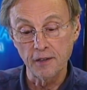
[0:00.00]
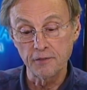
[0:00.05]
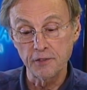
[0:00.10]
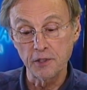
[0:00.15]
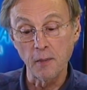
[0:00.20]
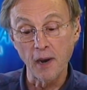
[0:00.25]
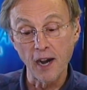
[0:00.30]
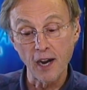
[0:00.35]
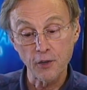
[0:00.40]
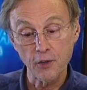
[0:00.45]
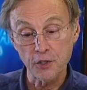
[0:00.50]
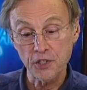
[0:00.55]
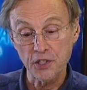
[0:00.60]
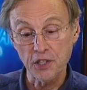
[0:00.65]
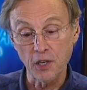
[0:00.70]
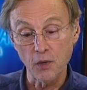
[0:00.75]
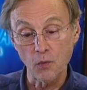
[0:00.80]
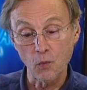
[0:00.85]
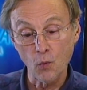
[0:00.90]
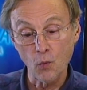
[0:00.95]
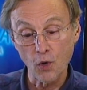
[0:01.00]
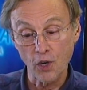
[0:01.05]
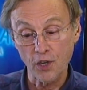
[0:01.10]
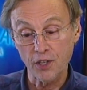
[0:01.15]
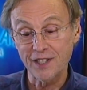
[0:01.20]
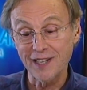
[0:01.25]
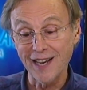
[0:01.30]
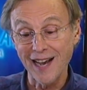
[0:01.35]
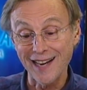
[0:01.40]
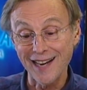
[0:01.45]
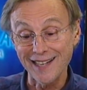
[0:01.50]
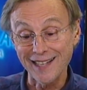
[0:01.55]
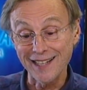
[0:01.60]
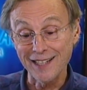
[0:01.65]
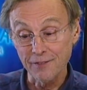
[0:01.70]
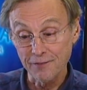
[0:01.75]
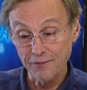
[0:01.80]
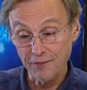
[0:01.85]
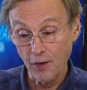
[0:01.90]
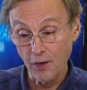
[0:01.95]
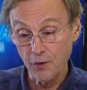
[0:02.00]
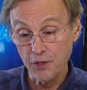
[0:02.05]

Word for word: democracyatwork.info,